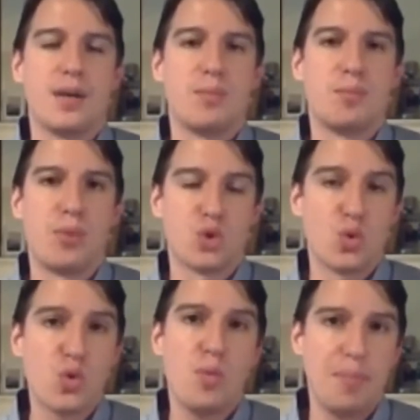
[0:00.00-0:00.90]

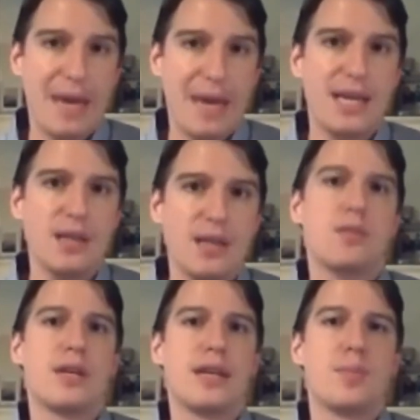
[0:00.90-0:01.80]
Bordeaux mainly,
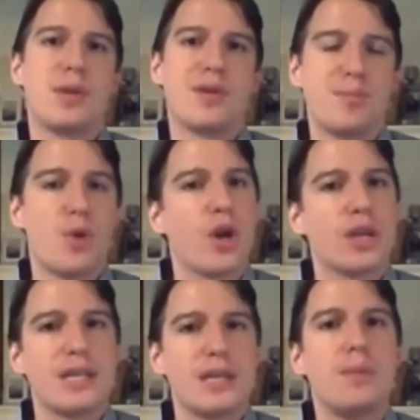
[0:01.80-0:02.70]
a little bit of
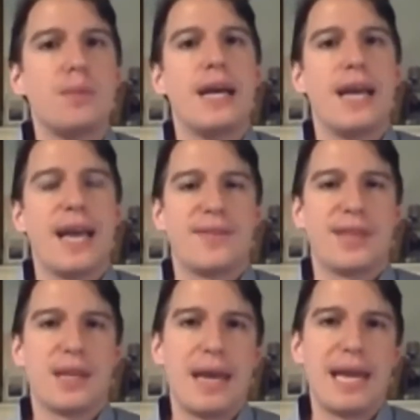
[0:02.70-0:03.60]
Burgundy, and
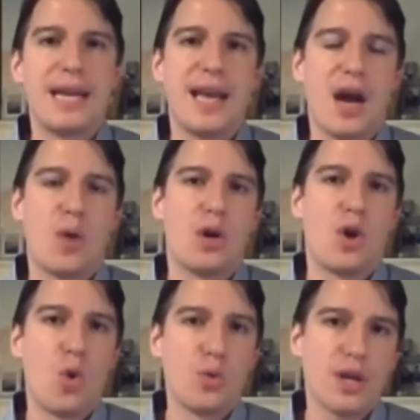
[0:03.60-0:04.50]
then mainly our
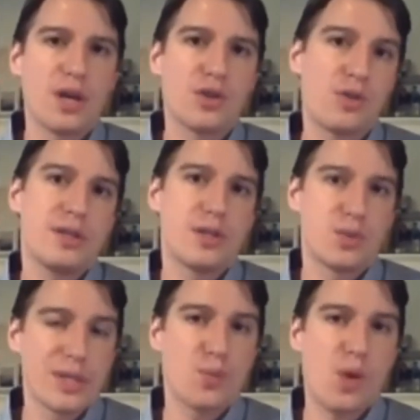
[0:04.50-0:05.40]
own country,
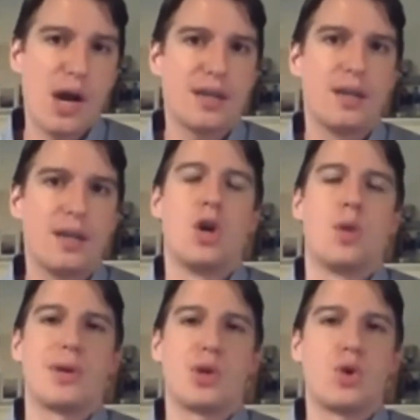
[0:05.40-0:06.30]
Swiss wine,
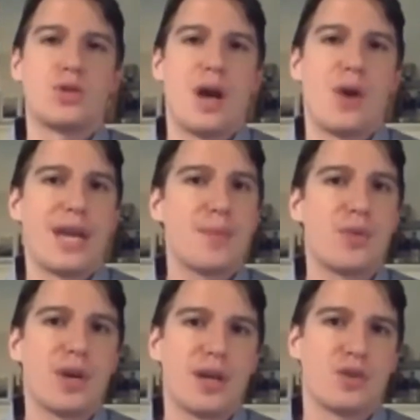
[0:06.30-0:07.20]
but also our
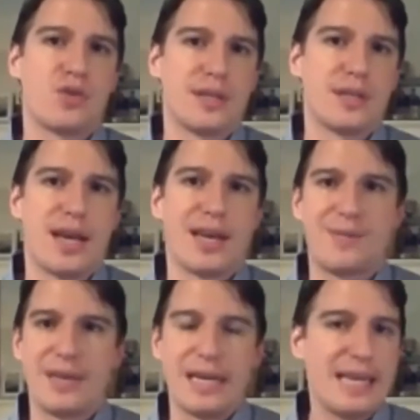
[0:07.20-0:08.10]
neighboring countries like
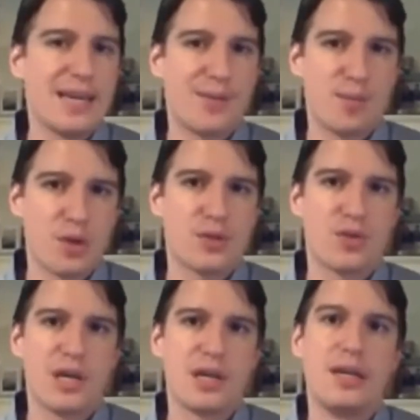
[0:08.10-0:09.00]
Fedlina from
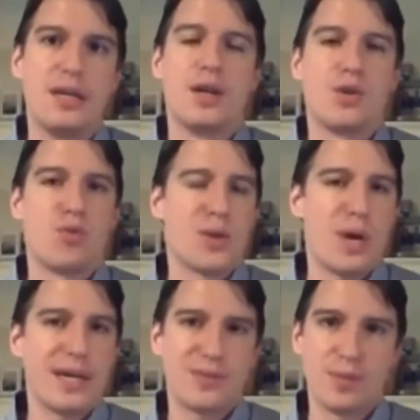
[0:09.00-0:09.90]
Austria, red
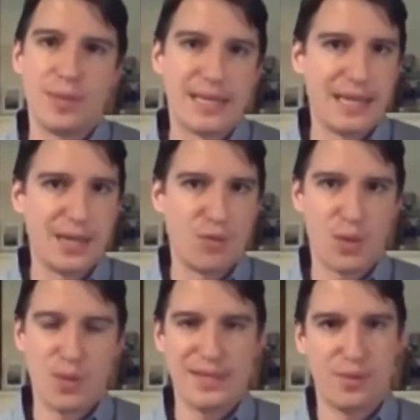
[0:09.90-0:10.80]
wines from Italy, red
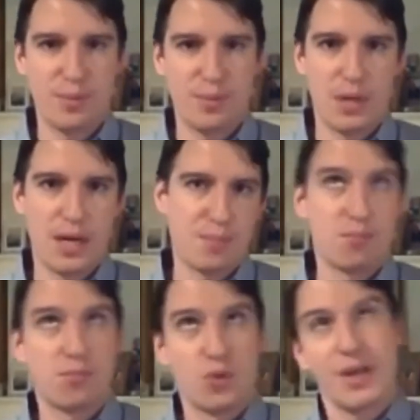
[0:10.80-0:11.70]
wines from
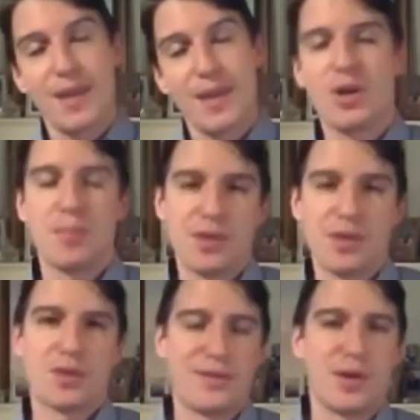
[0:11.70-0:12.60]
not neighboring, but
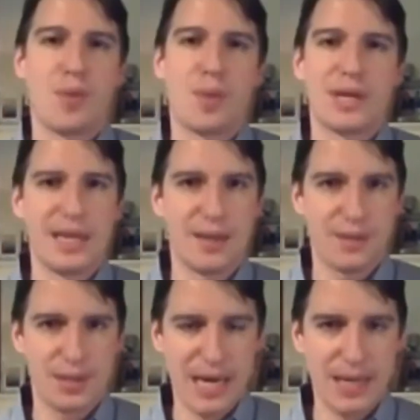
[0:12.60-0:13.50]
also very popular here,
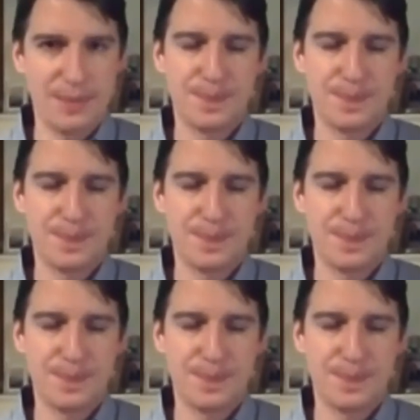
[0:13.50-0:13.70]
Spain.